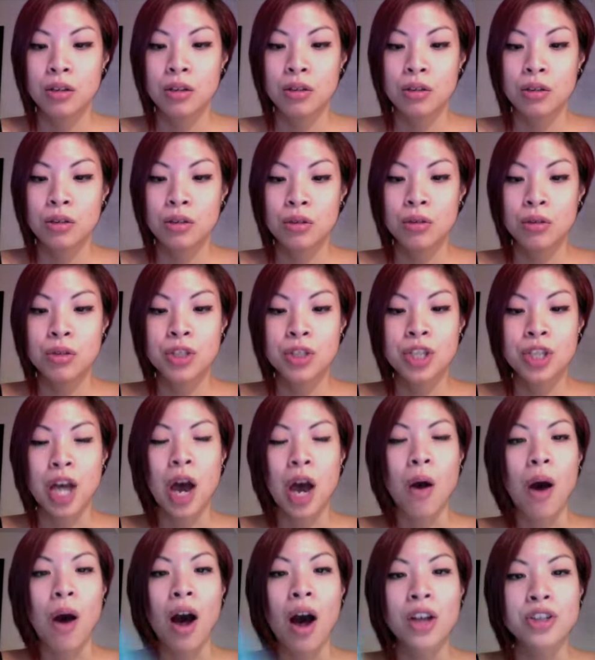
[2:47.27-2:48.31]

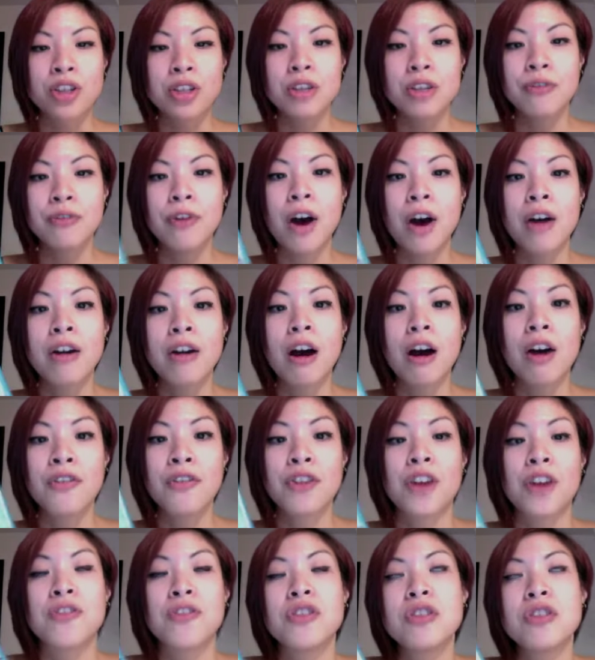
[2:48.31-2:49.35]
also, I do find after
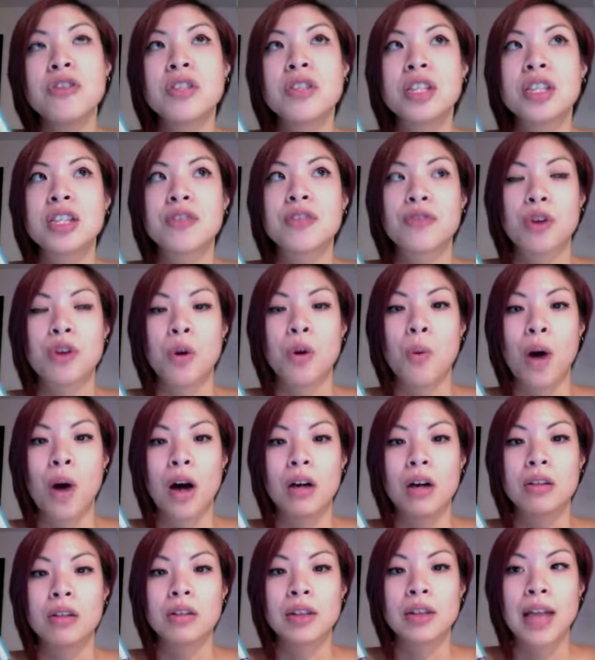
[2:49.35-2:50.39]
I've used this for a
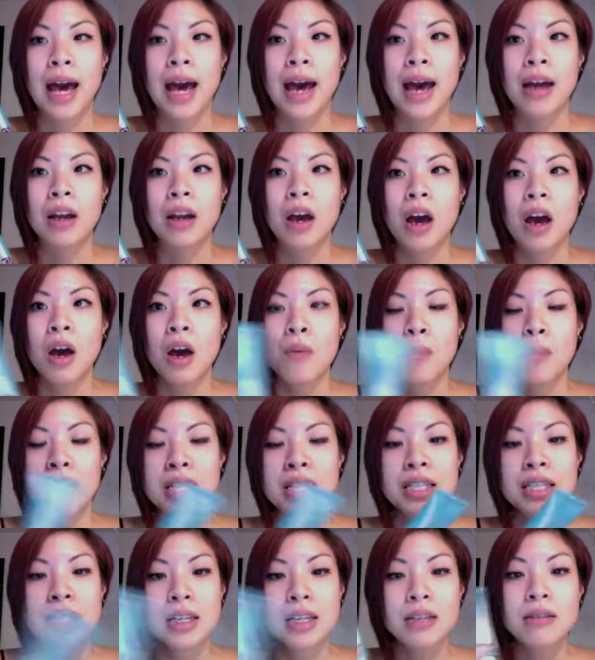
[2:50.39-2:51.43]
while that my
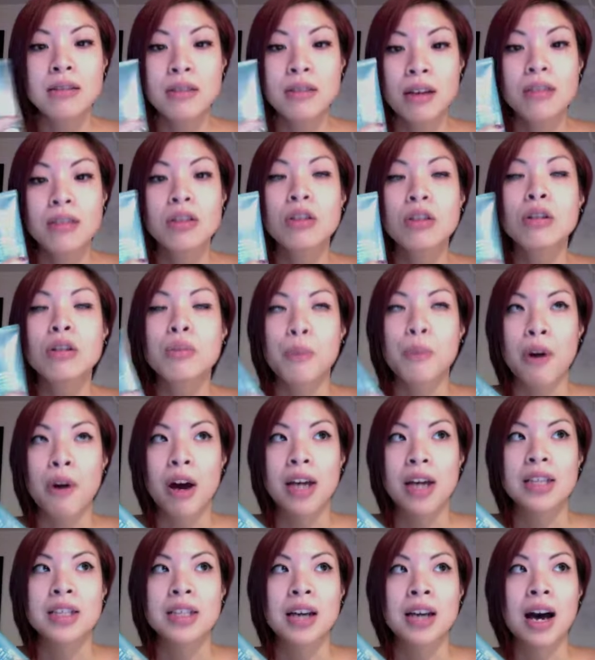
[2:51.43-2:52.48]
skin does look
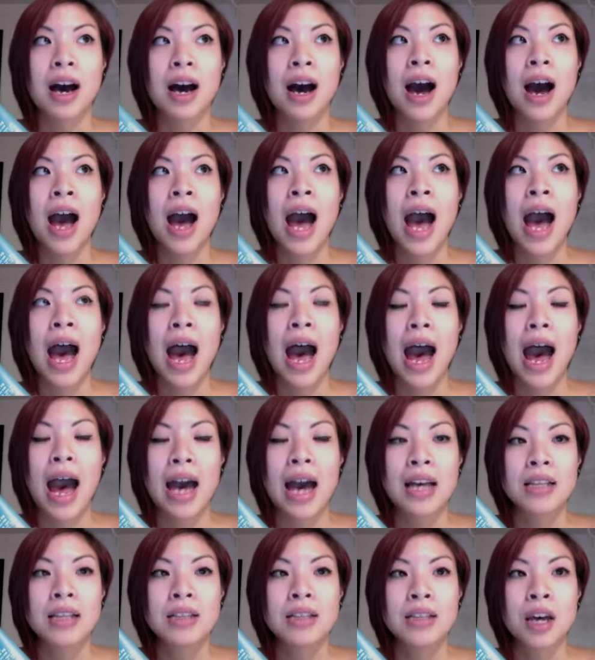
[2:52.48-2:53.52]
brighter
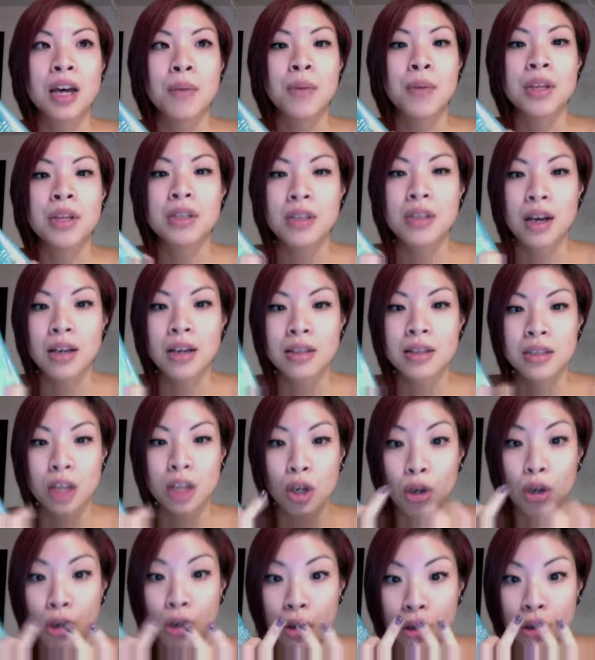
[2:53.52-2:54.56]
and it does
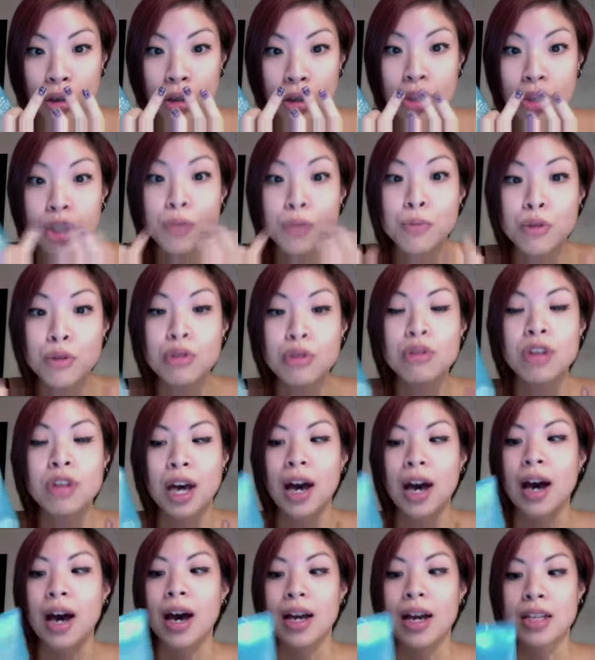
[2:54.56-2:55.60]
look
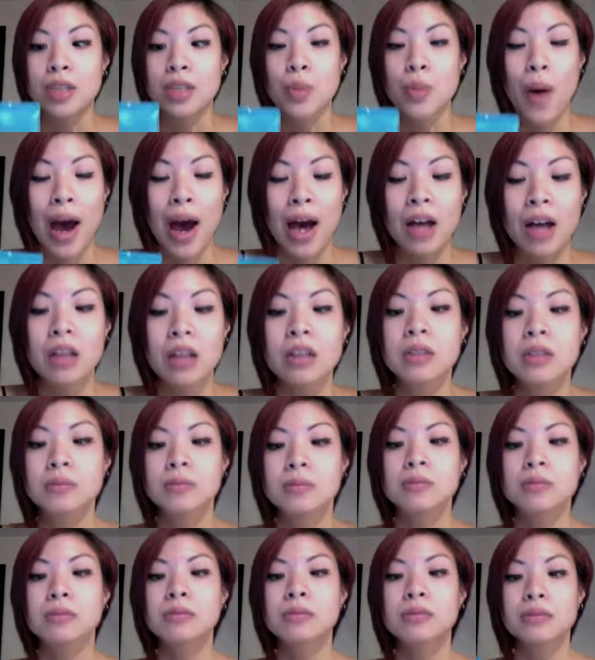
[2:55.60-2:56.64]
smoother as well.
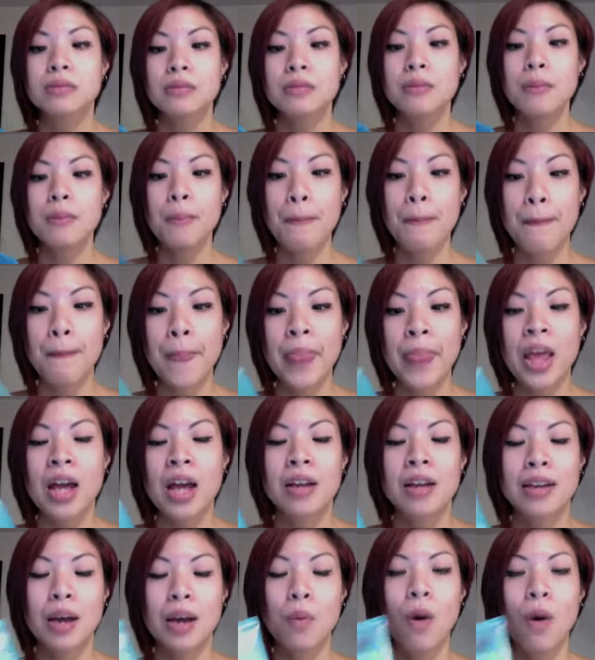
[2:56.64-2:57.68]

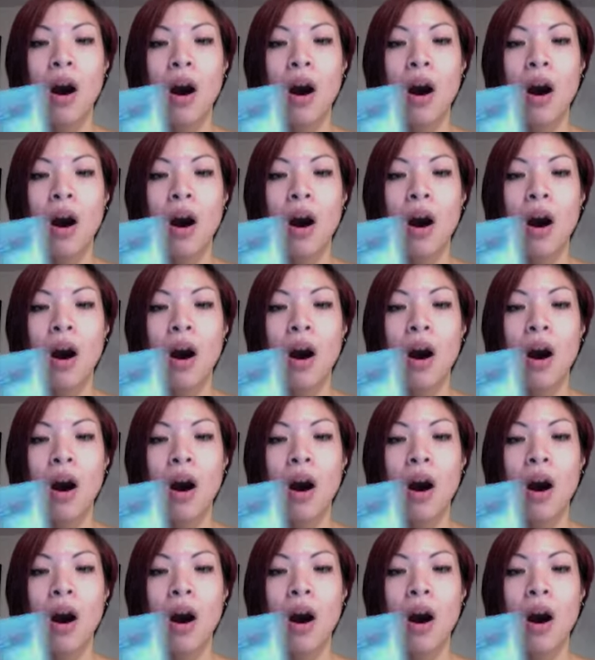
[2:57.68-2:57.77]
Now, what I